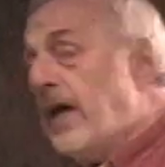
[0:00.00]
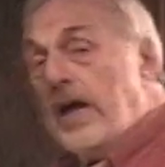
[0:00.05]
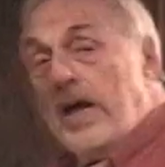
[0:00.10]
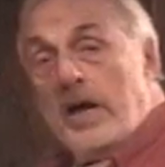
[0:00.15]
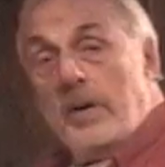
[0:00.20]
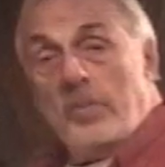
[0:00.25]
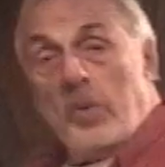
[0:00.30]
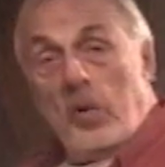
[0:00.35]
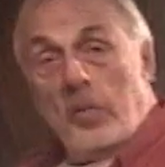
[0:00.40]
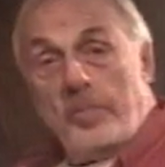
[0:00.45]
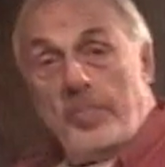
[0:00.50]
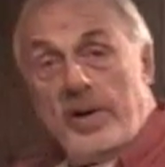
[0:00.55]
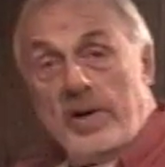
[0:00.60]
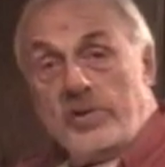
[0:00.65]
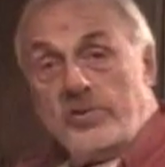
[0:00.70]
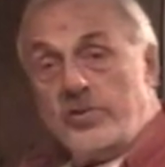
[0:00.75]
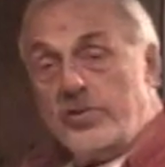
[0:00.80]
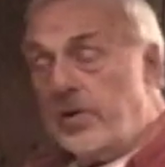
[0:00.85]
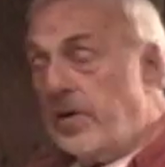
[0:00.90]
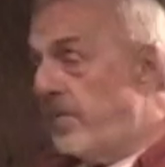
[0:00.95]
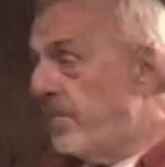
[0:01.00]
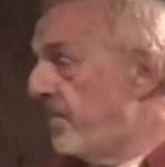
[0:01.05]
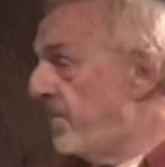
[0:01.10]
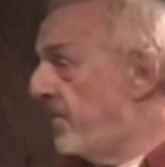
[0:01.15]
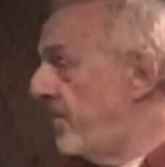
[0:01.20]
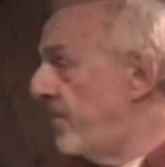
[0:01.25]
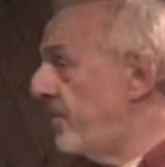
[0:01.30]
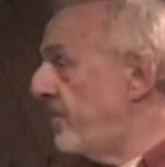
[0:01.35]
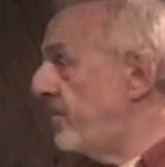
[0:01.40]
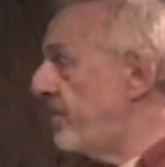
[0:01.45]
Emo pitch.
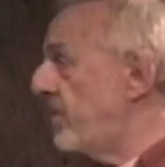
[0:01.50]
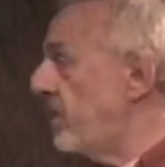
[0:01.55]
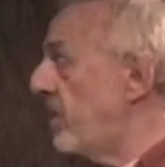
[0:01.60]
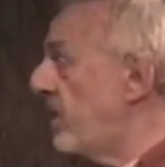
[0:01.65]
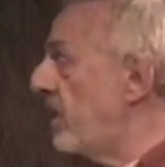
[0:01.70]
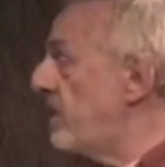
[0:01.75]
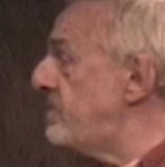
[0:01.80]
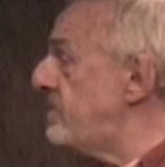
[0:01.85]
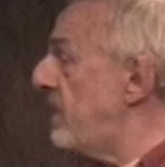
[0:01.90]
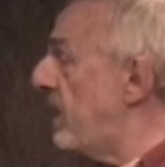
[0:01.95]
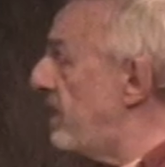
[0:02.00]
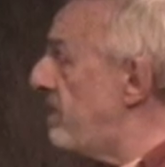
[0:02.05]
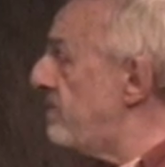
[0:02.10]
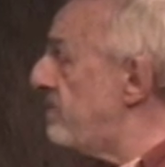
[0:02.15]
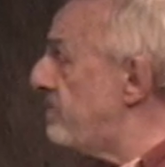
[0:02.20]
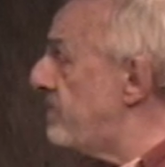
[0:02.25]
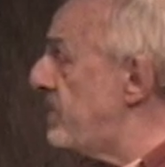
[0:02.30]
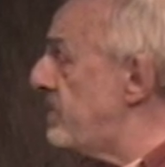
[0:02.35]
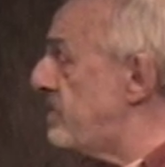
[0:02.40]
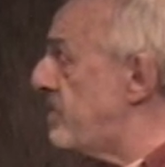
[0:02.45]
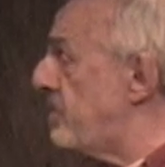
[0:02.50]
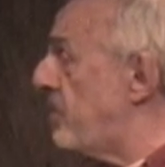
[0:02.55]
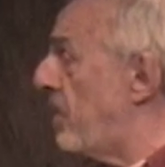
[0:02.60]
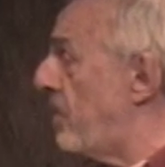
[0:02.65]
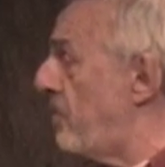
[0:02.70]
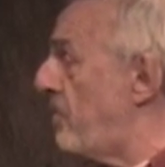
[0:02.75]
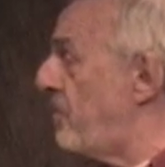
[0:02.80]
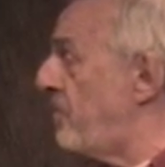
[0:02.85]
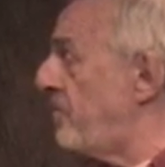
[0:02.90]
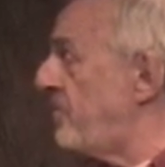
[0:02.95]
Is that
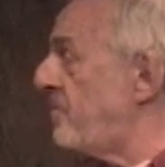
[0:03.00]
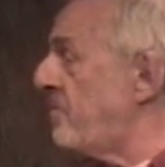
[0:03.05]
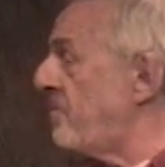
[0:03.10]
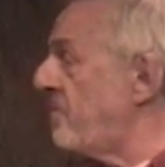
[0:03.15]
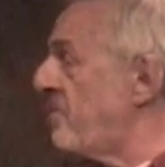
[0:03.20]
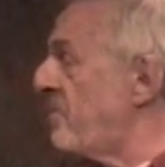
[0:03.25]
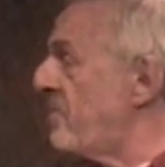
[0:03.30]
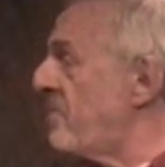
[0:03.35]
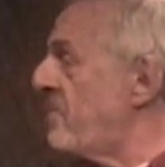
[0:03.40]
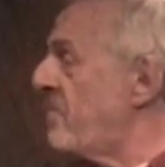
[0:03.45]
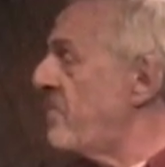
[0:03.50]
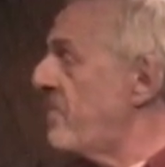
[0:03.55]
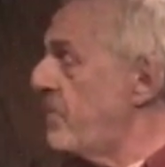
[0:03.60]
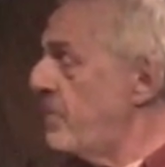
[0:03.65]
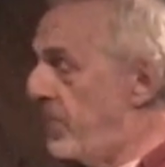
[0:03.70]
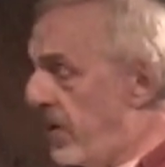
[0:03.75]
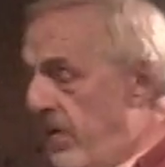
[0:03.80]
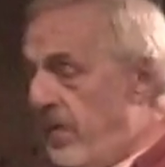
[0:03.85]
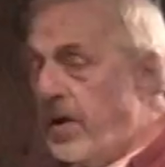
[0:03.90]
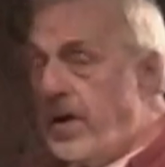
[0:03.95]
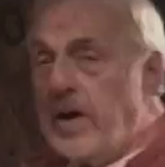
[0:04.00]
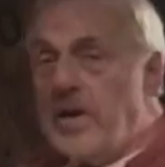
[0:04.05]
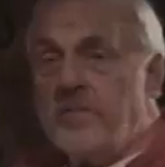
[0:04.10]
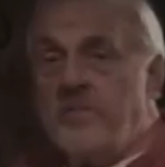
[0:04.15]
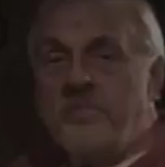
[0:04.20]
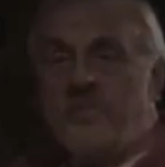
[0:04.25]
reasonable? Period.